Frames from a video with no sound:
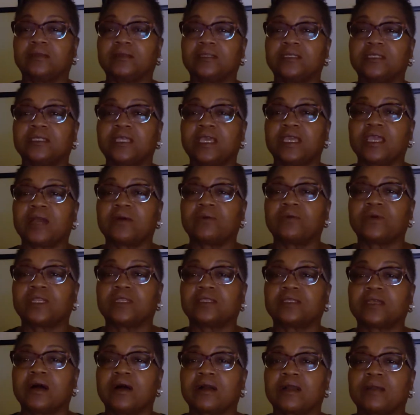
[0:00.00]
and today I want
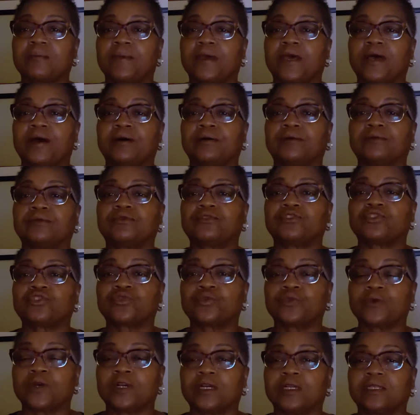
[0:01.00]
to talk about
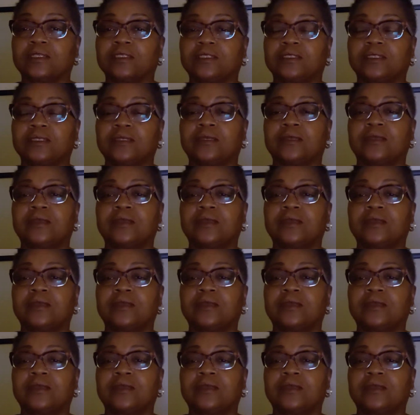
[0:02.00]
trust